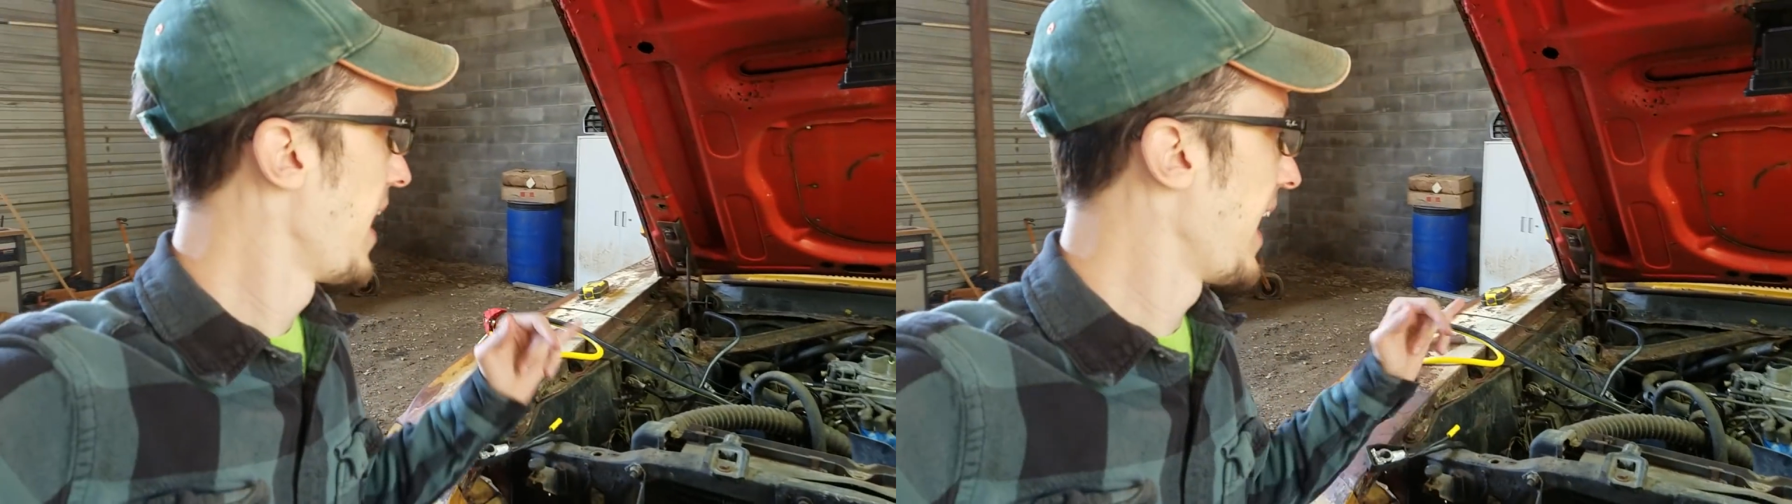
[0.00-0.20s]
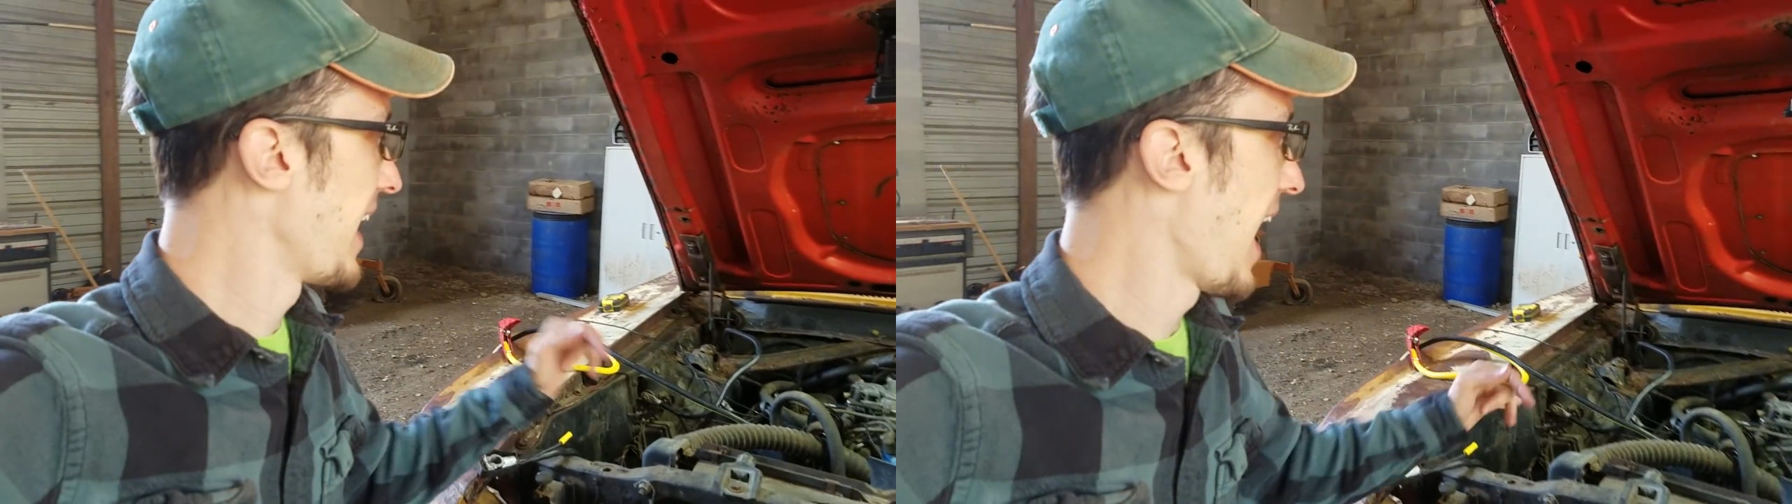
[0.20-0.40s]

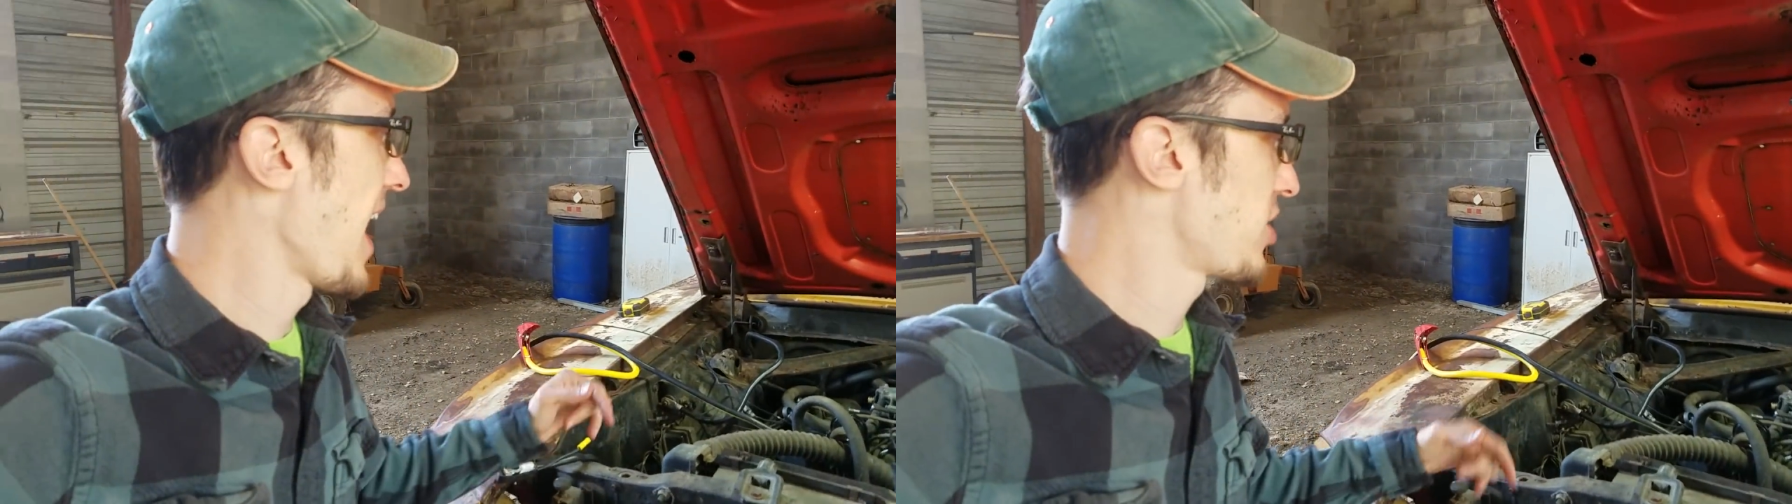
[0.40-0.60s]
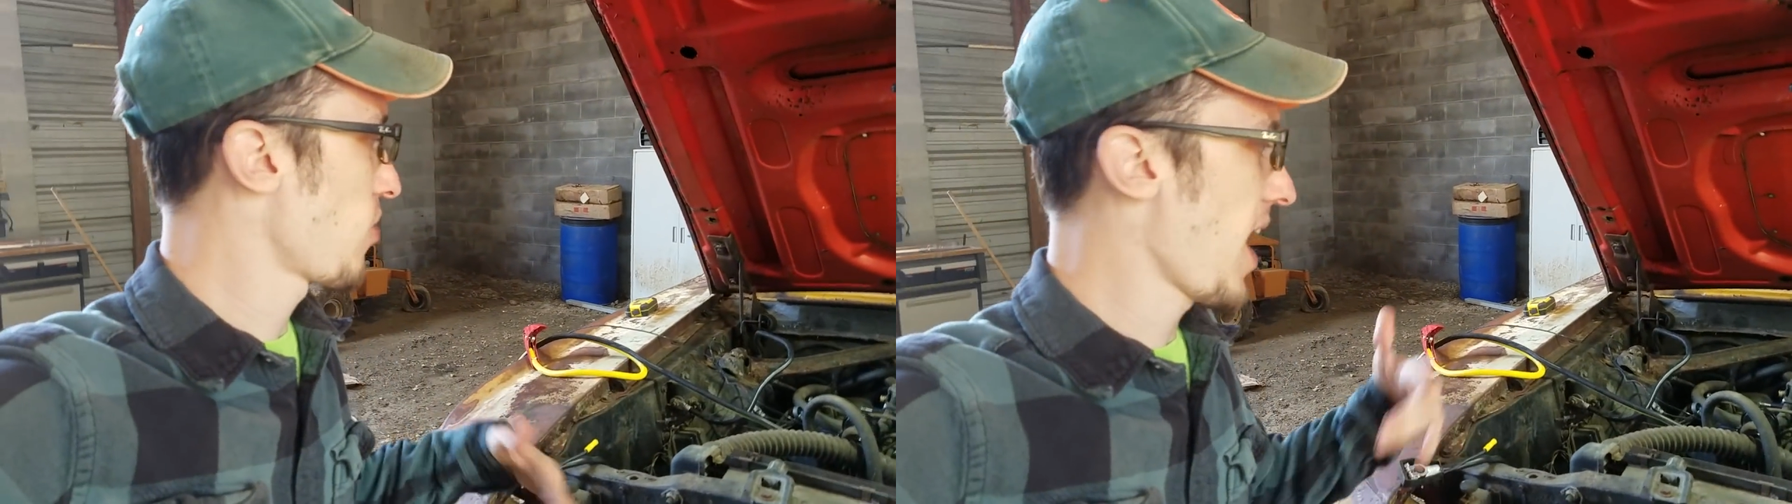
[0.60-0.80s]
and I
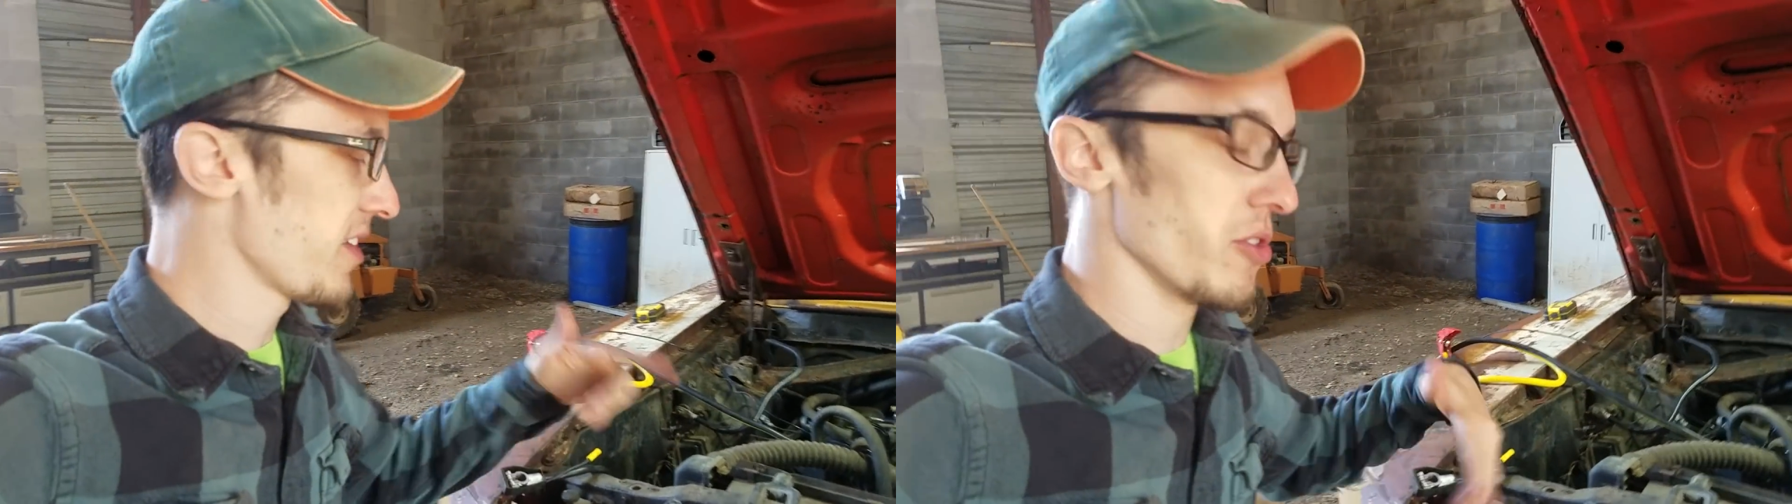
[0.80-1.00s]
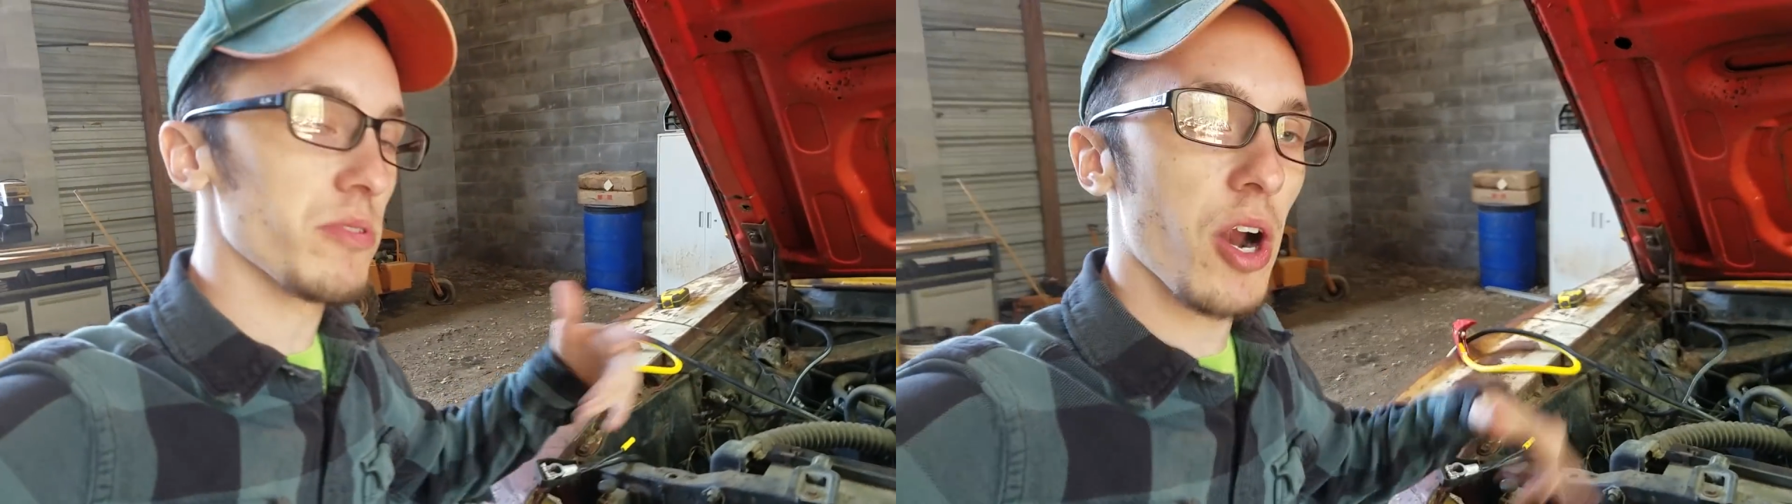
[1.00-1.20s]
try
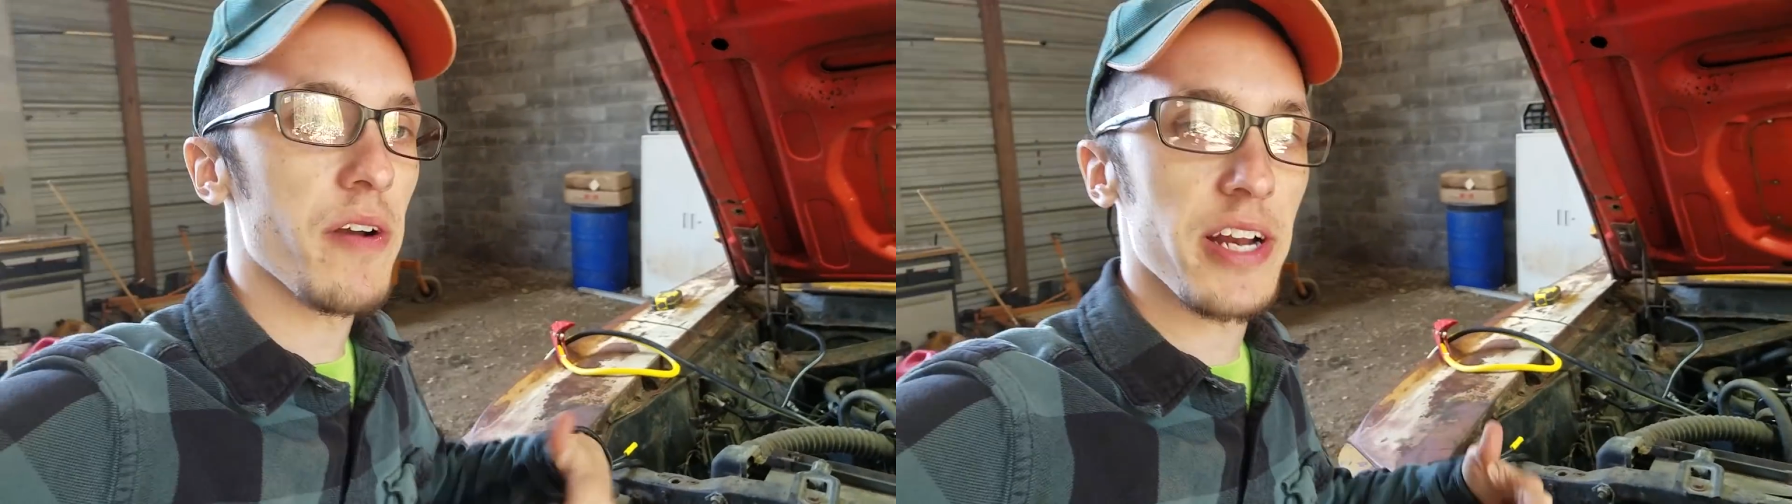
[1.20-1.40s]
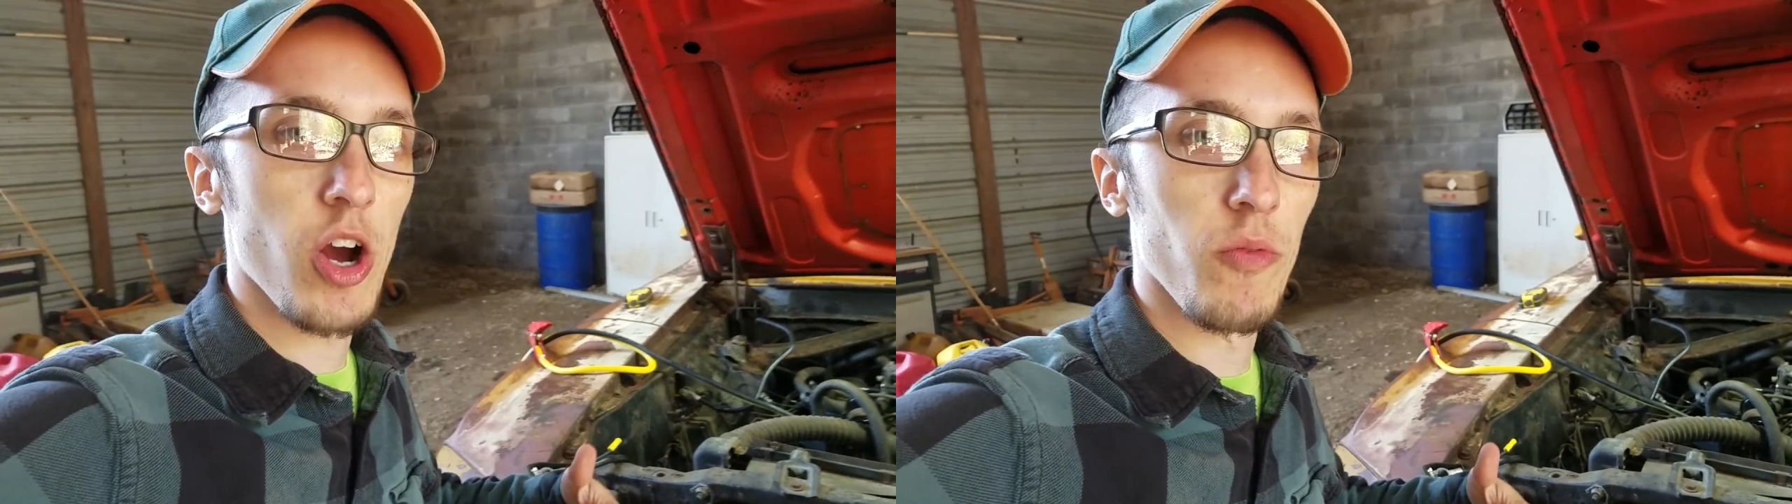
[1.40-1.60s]
to turn
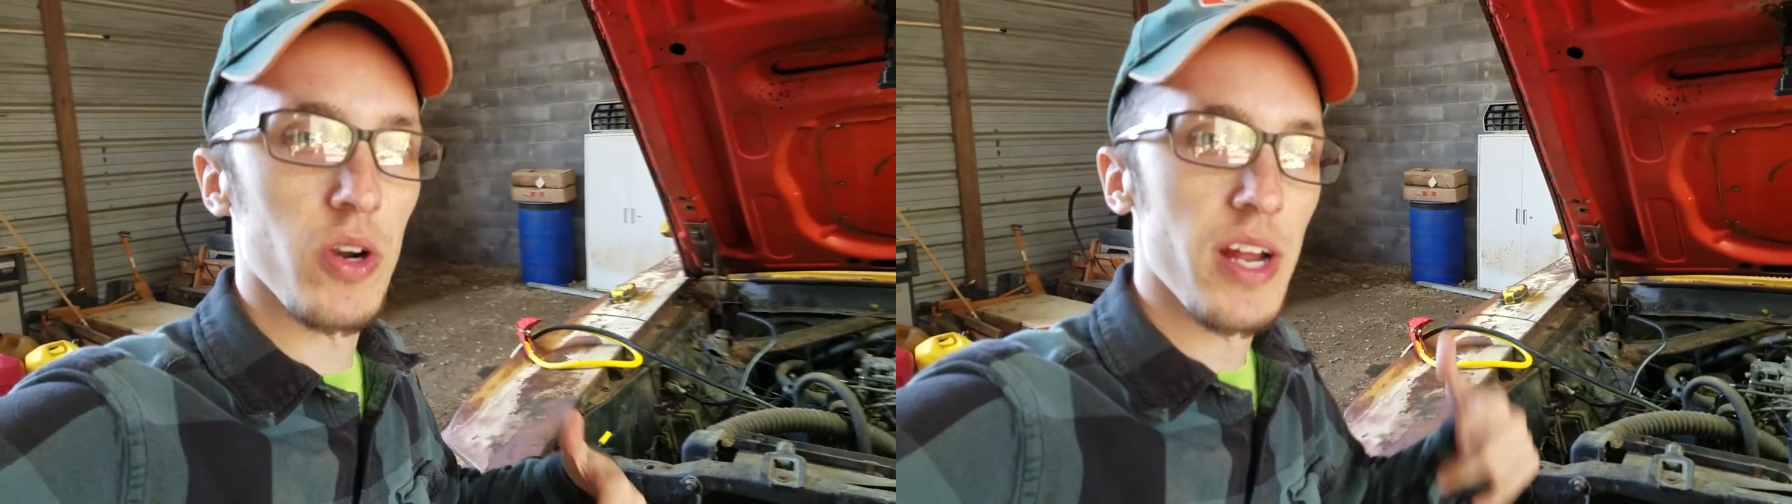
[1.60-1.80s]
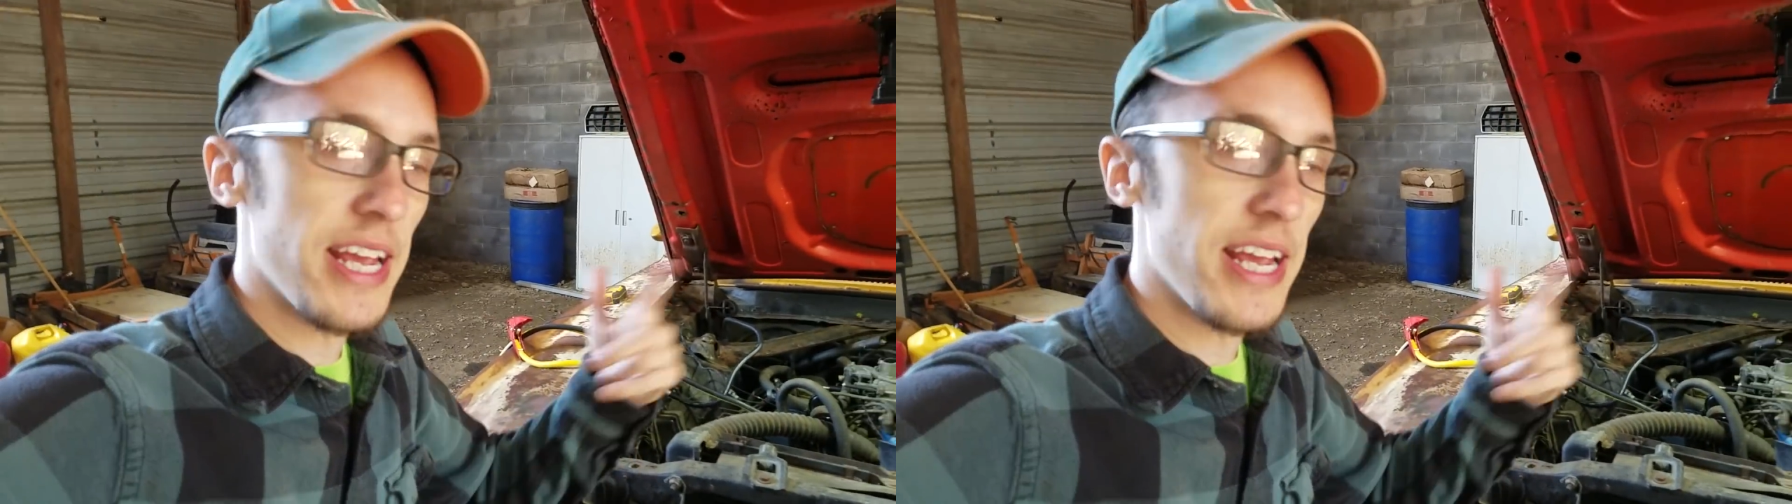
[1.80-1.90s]
it over,